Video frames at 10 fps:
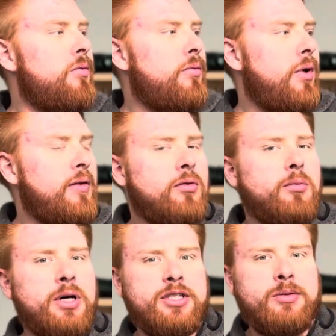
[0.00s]
rifle,
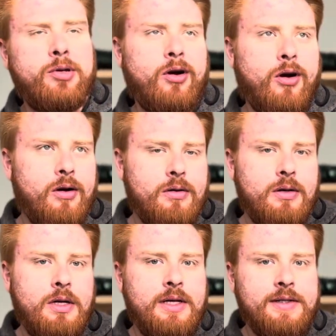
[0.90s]
my GPR
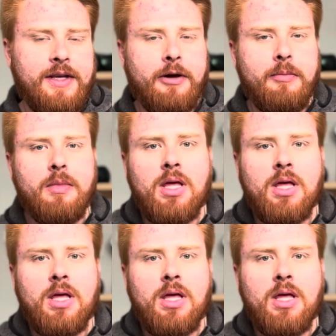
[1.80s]
setup,